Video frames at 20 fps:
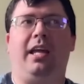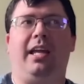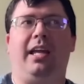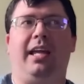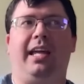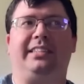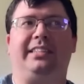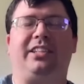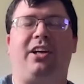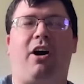
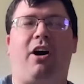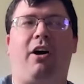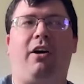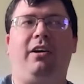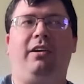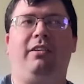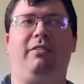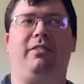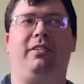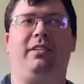it's
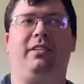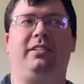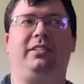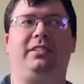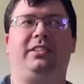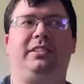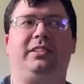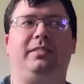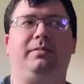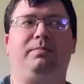hard,
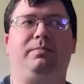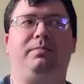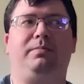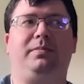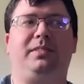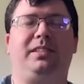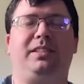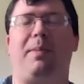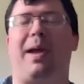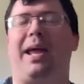
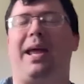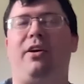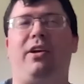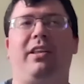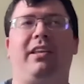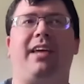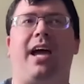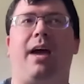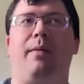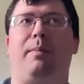depending on
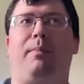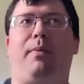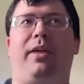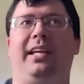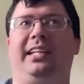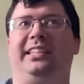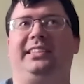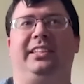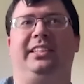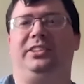the time and
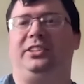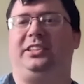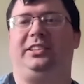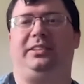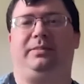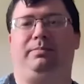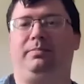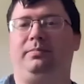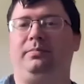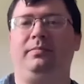place, and just
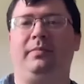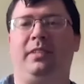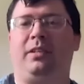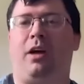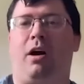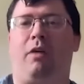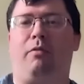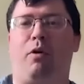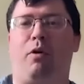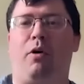
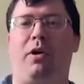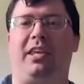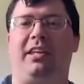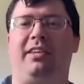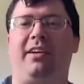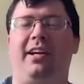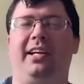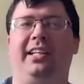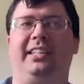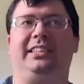a roll of the
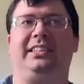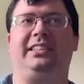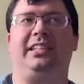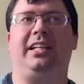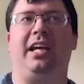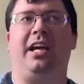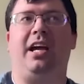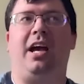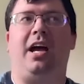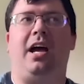dice.
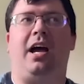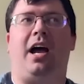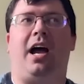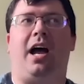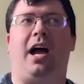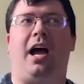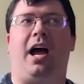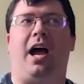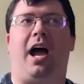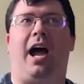
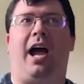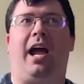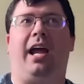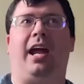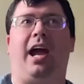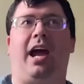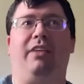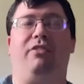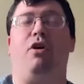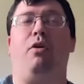
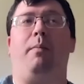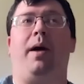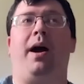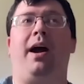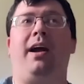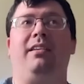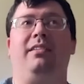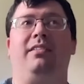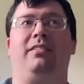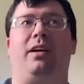I don't
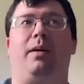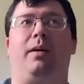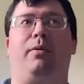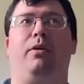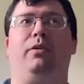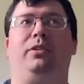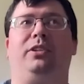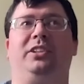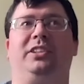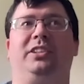mind
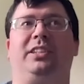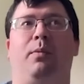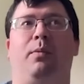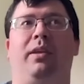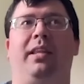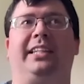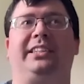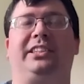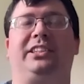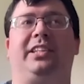approaching someone.
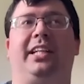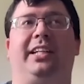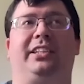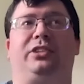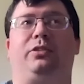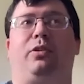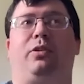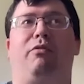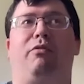That's sort